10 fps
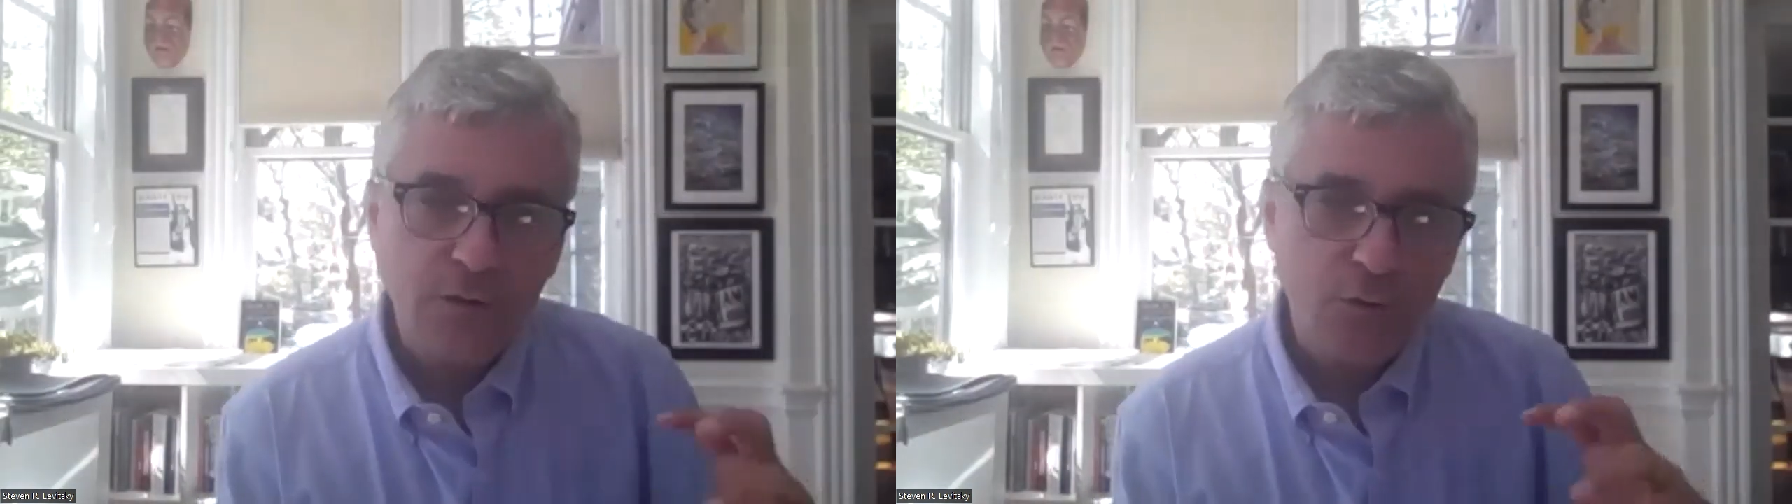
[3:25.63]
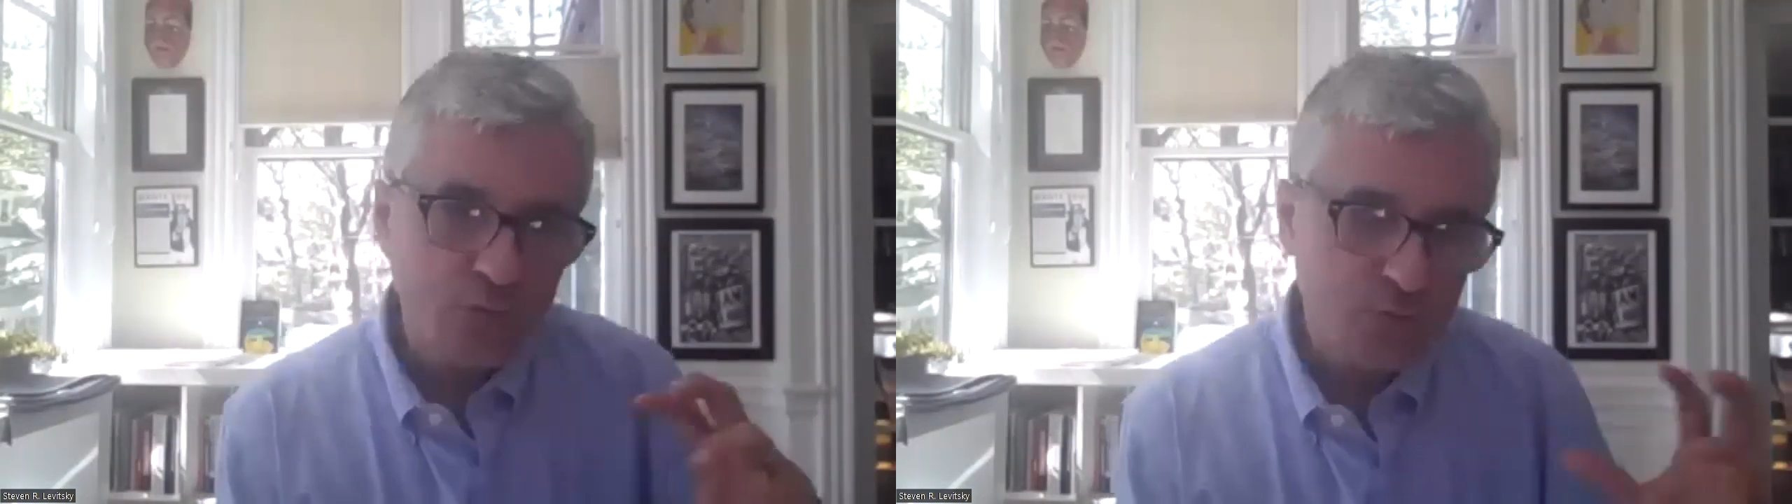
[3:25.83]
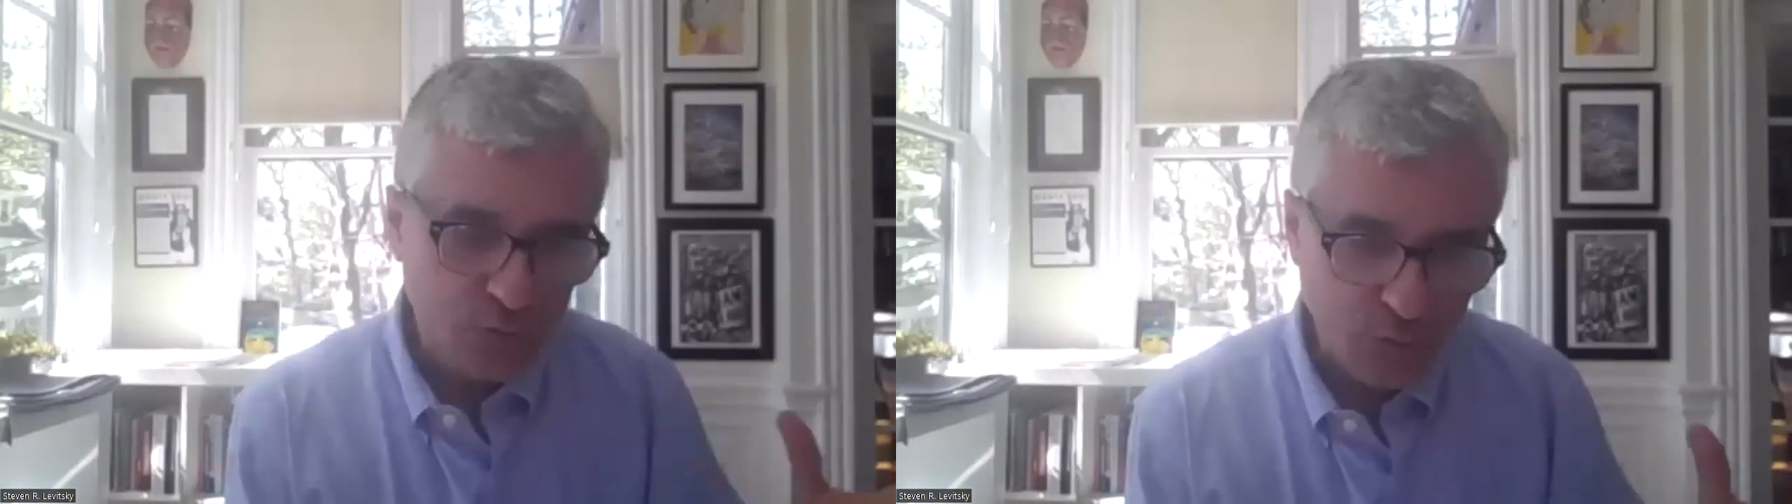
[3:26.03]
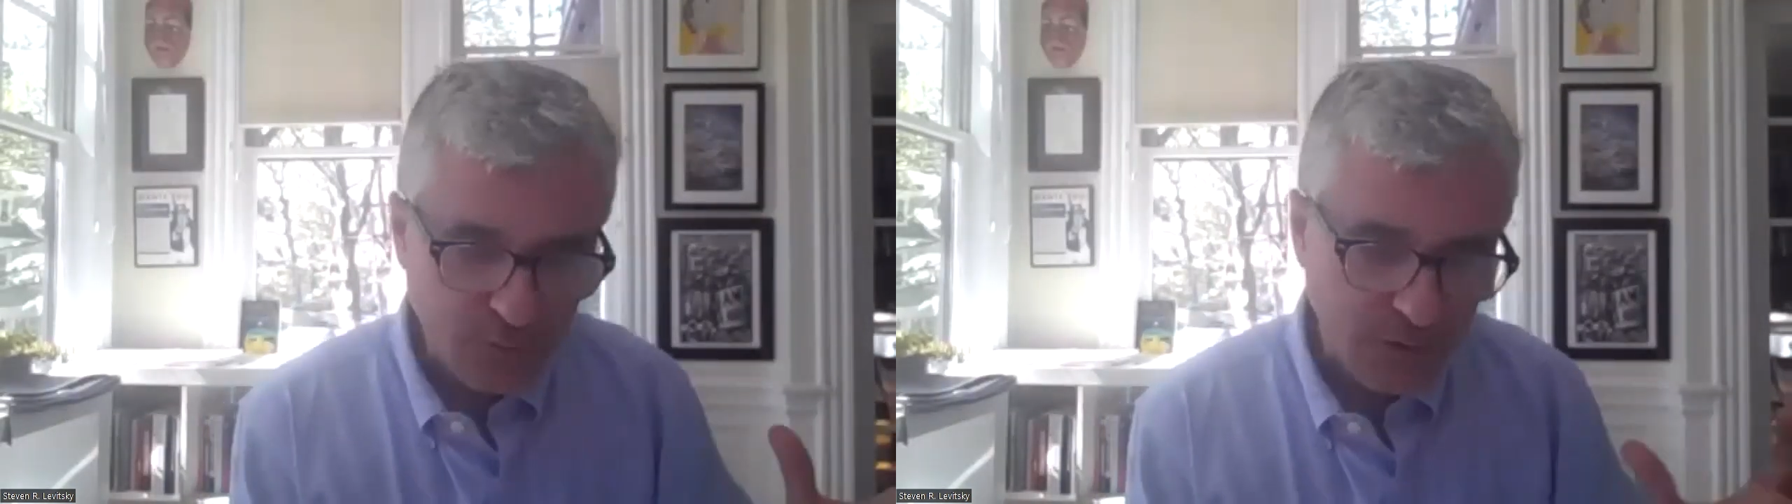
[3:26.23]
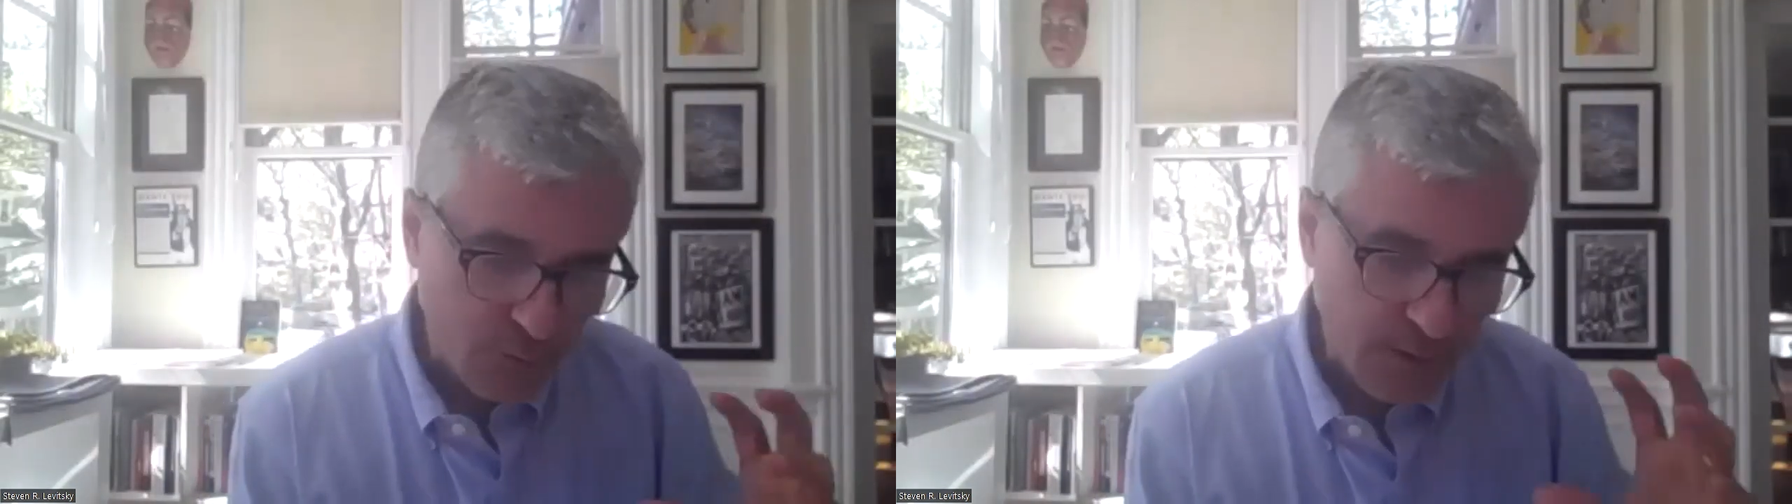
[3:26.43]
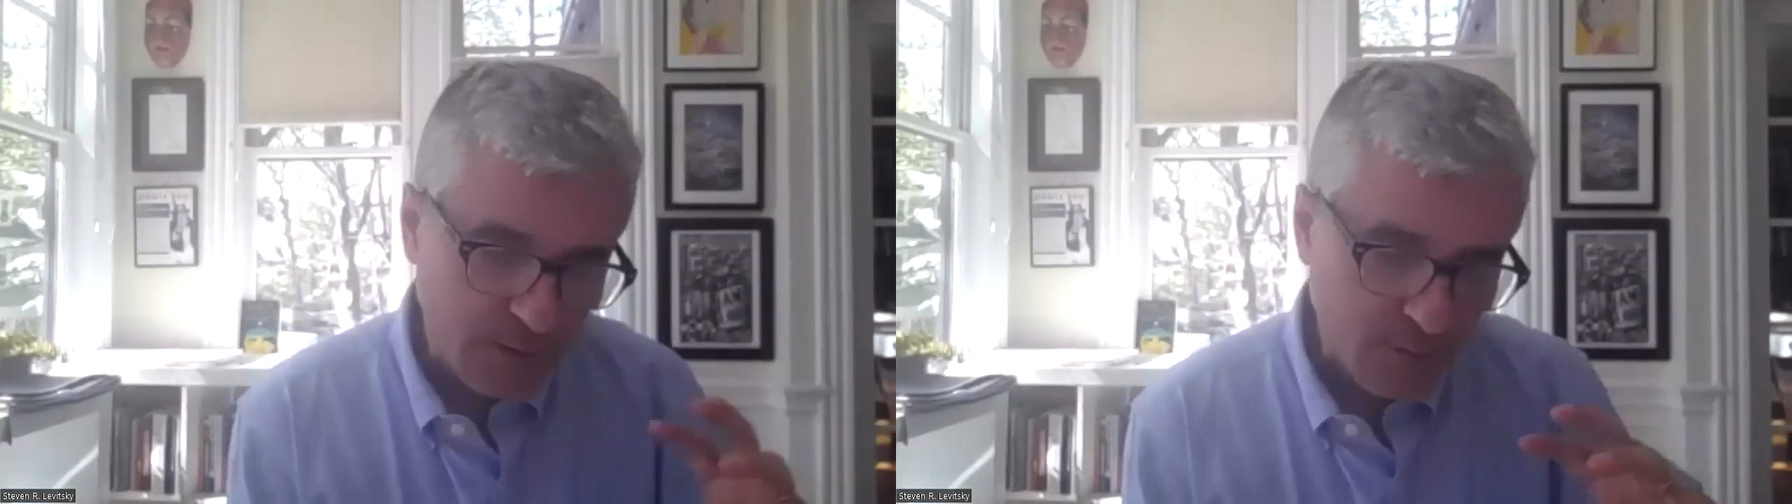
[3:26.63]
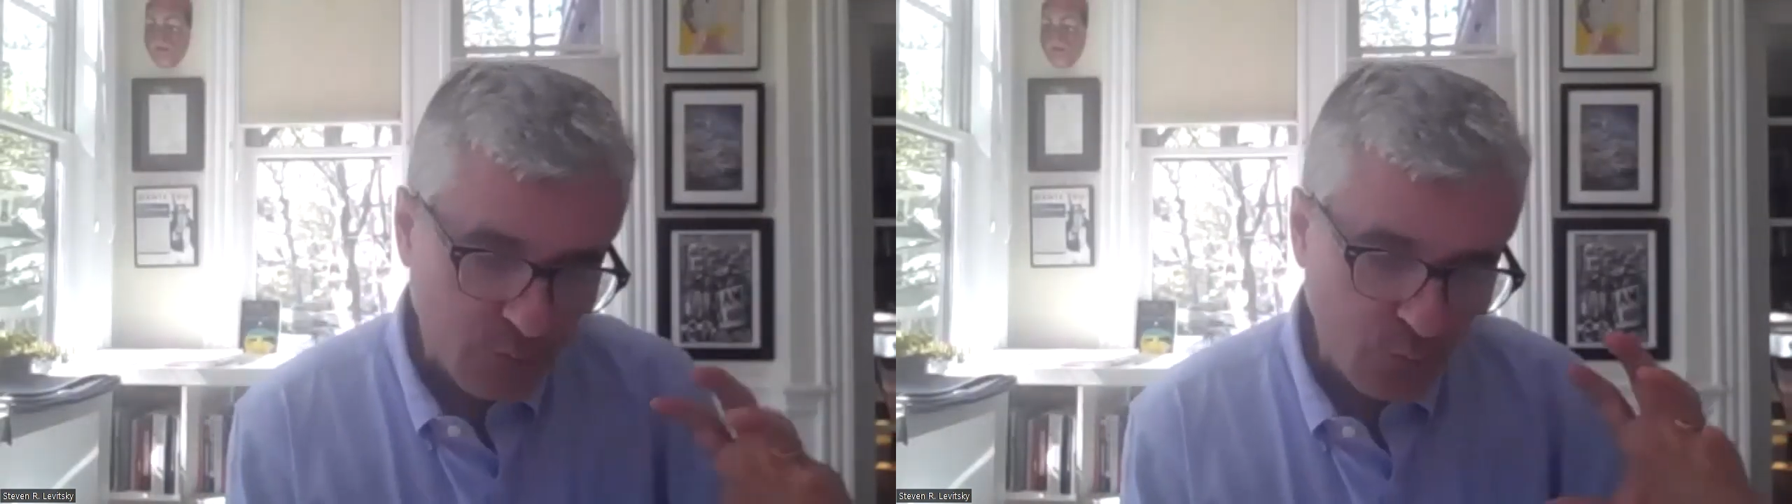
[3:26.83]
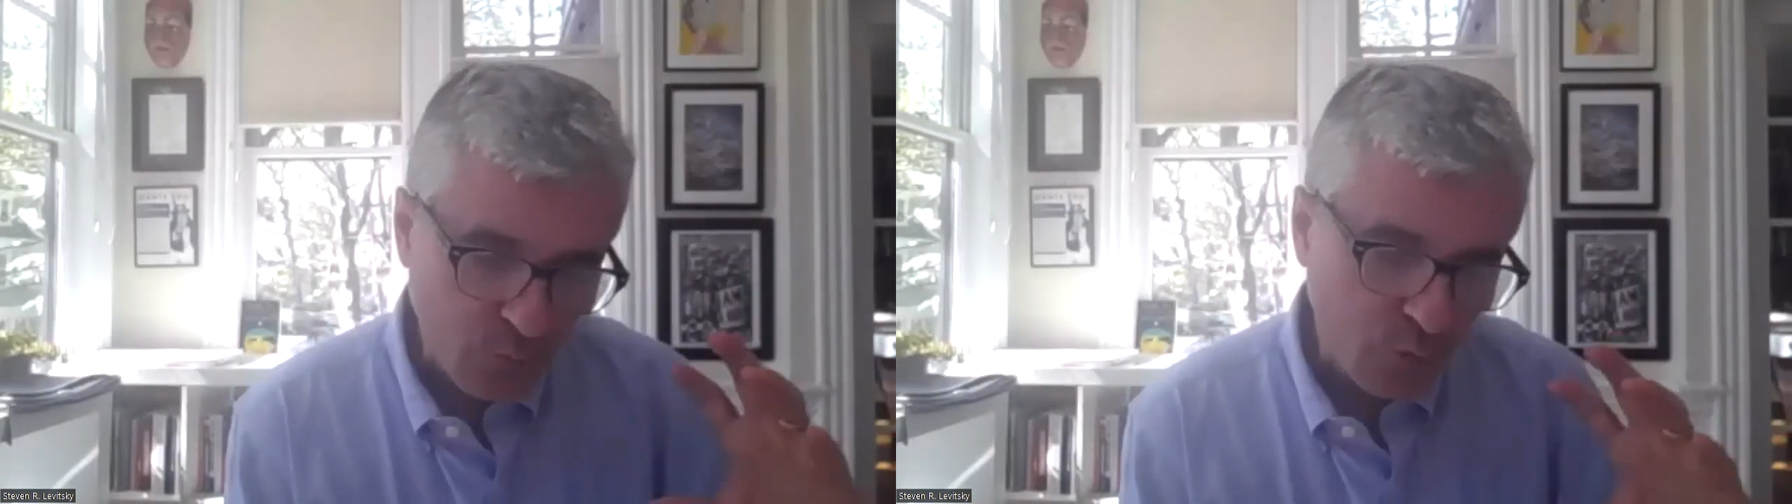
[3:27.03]
And the
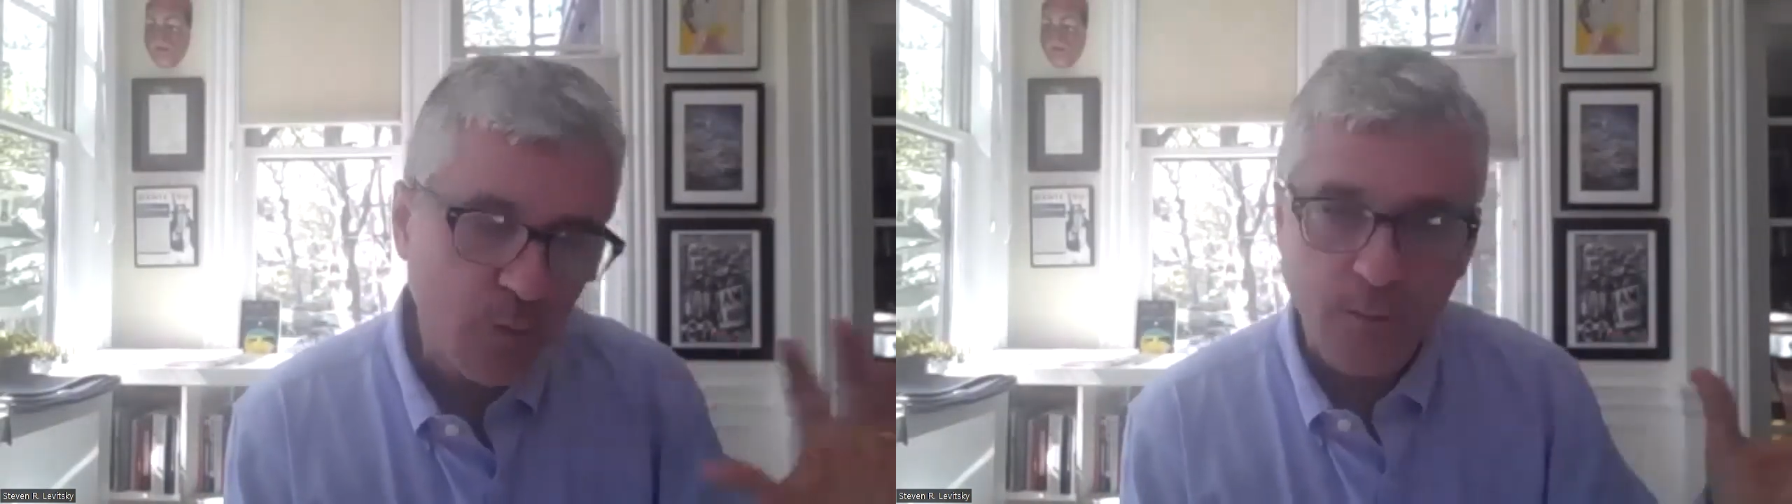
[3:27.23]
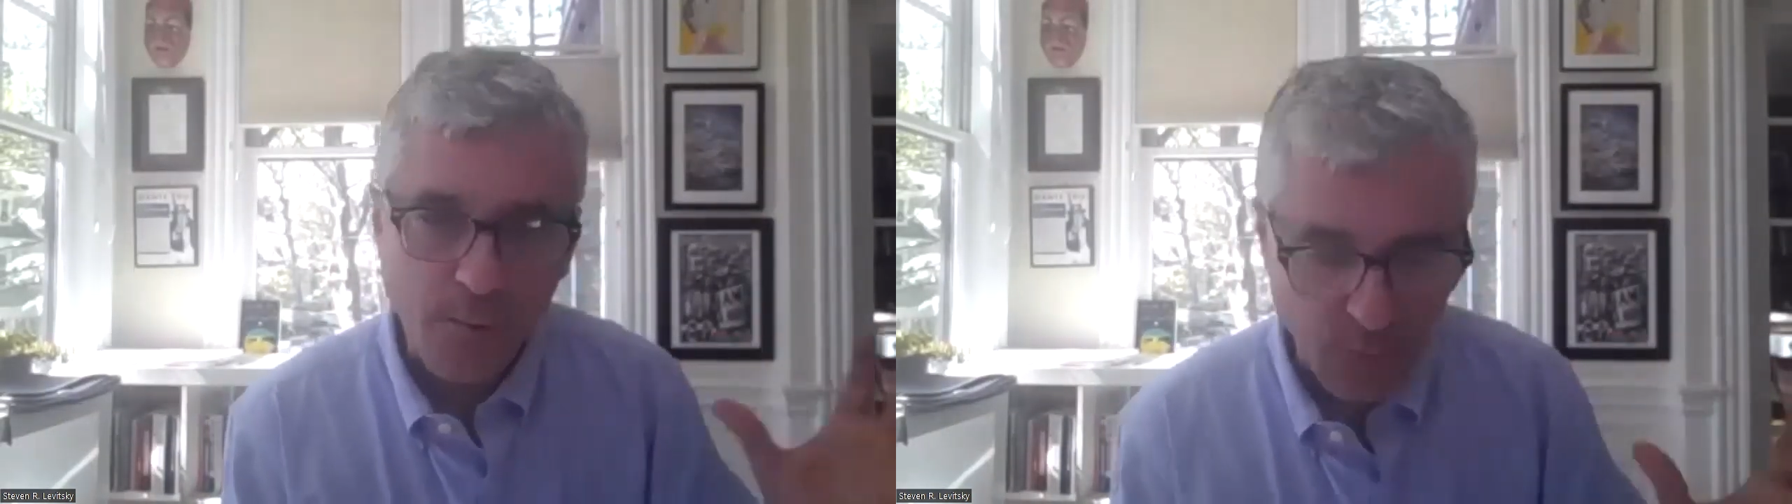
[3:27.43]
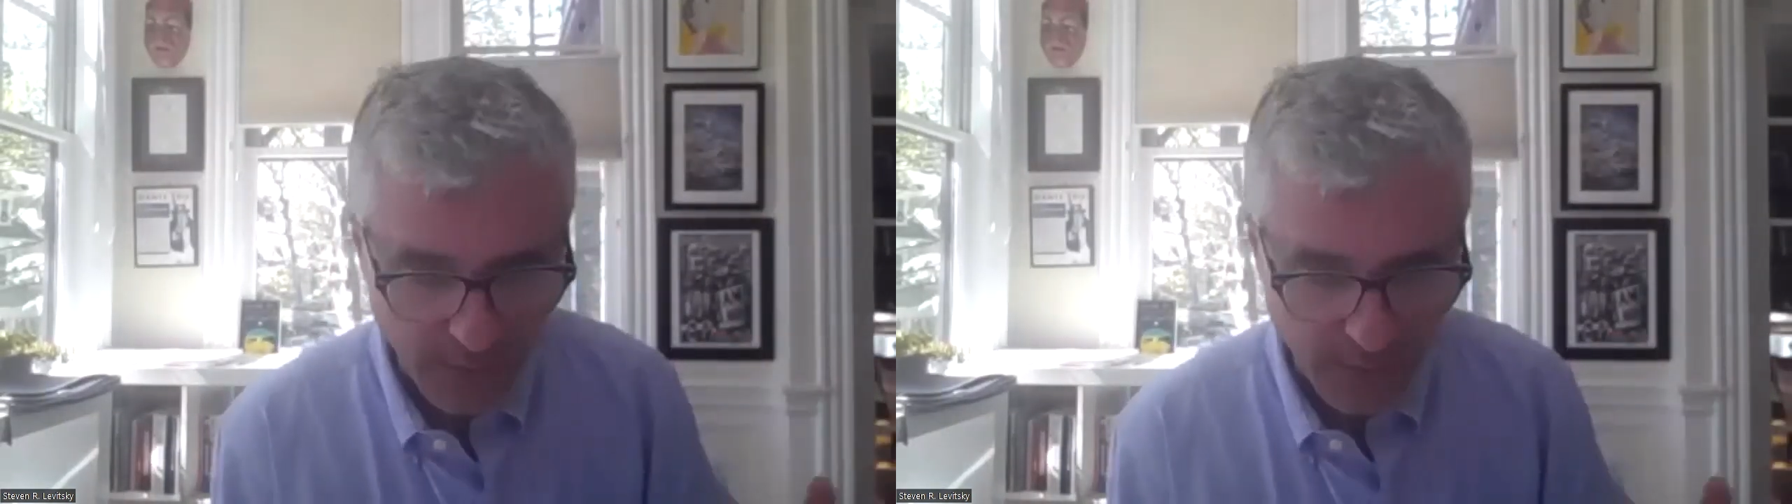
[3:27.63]
Chilean path